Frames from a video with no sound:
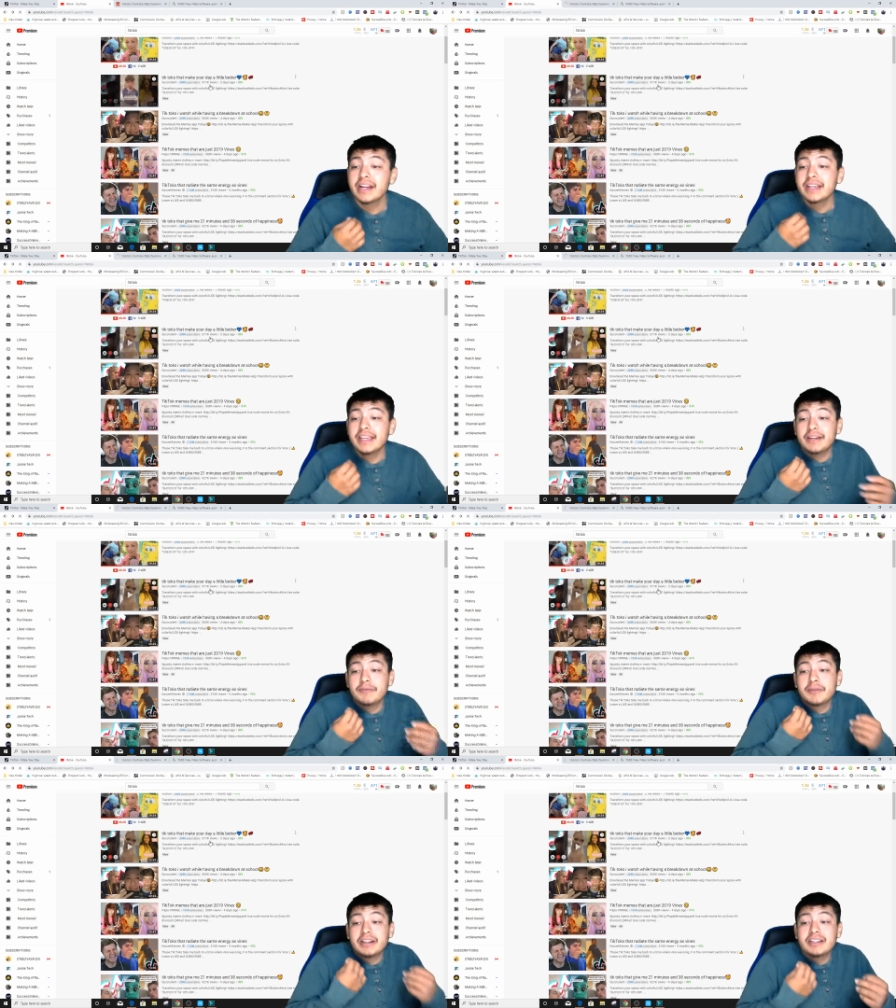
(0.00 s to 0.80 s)
You can,
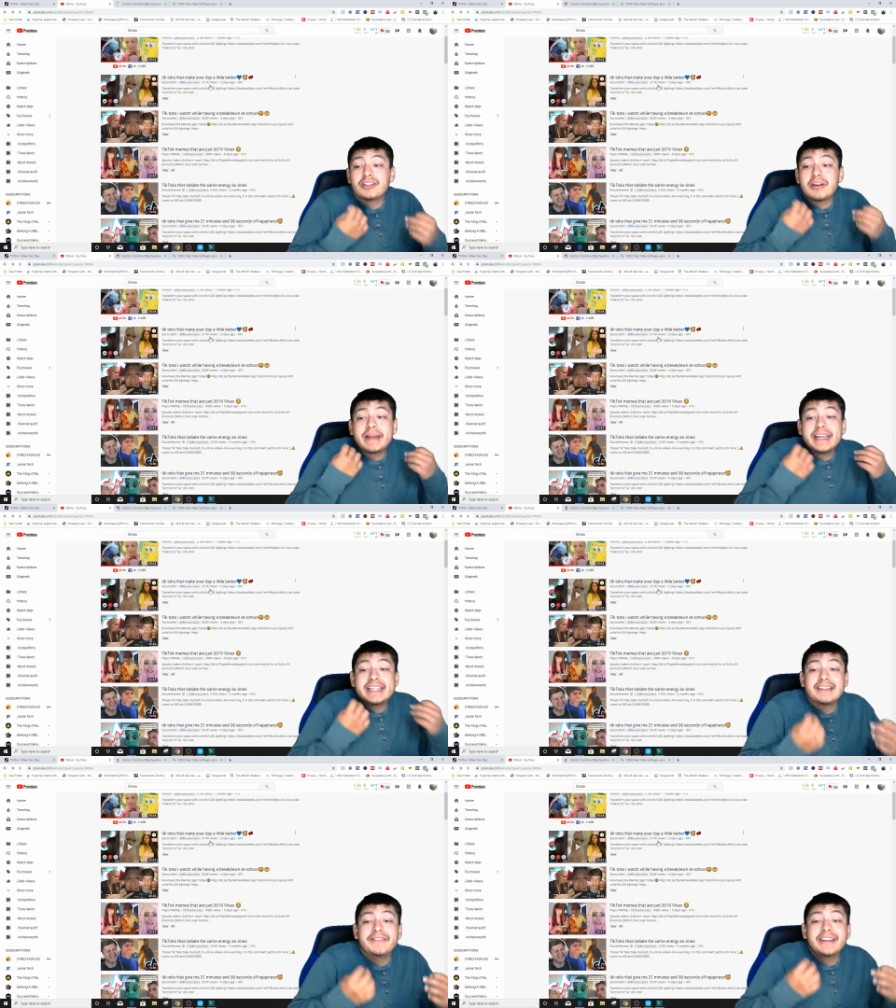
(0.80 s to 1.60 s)
we're gonna start making
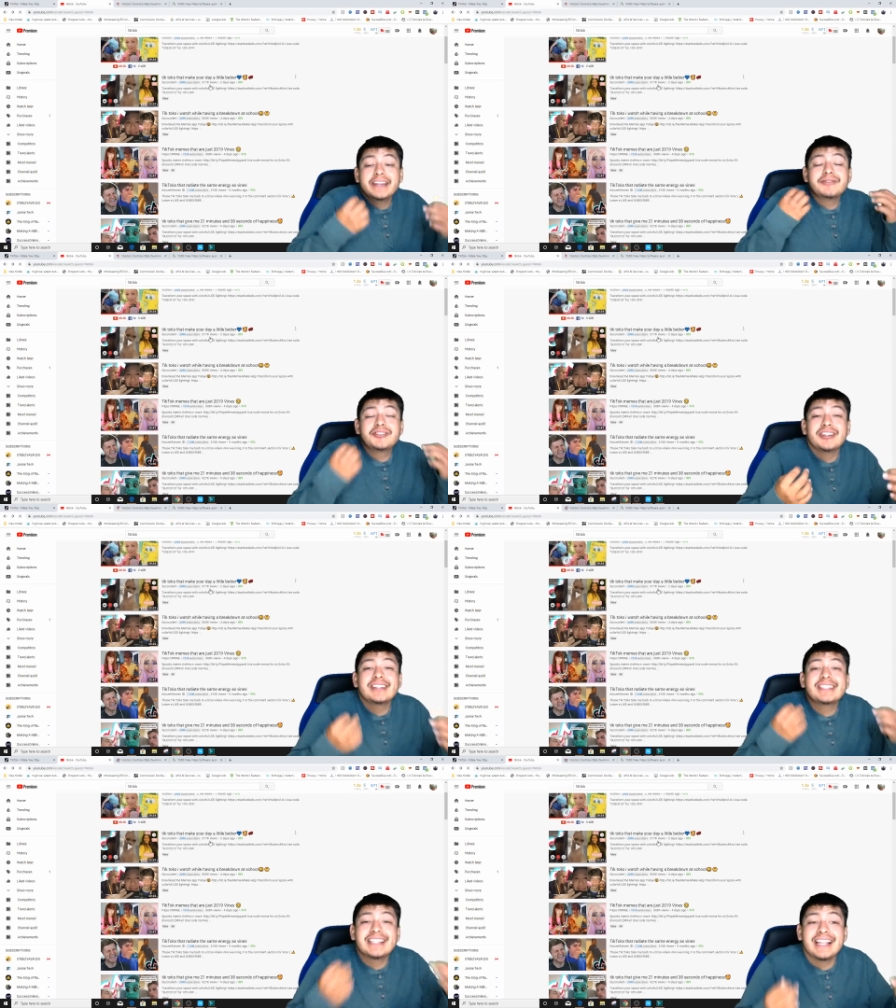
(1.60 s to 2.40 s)
some videos
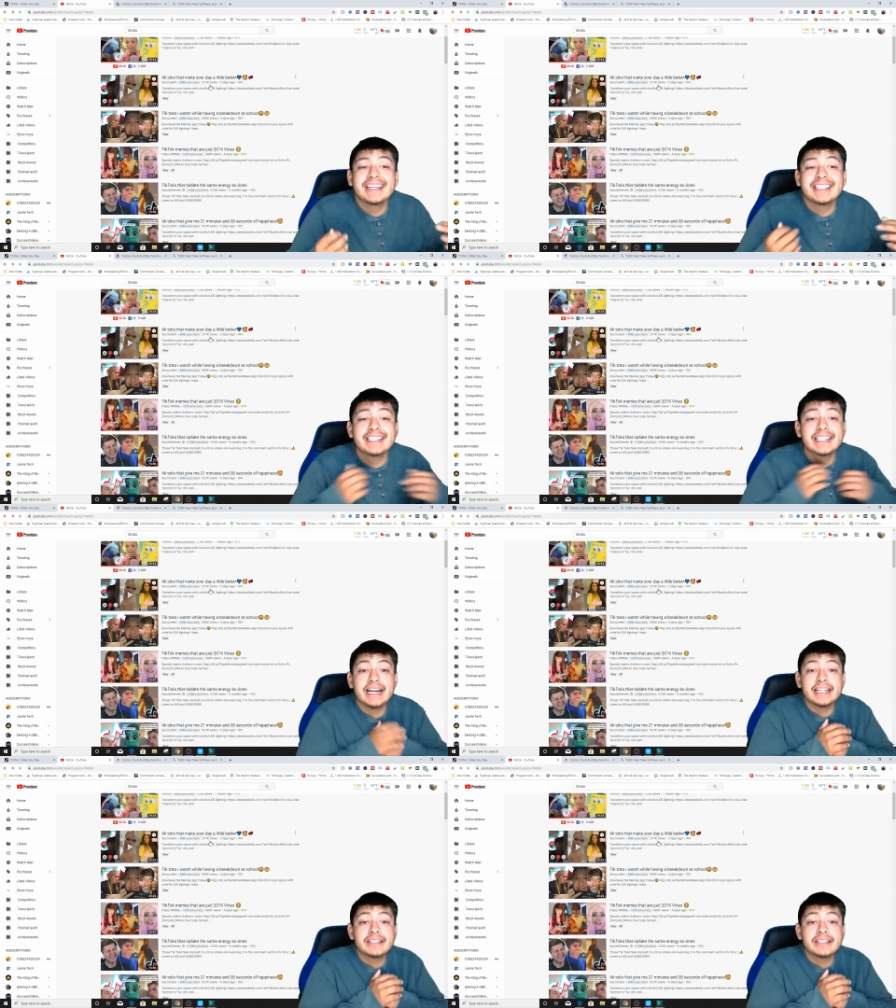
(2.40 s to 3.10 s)
just like this, guys.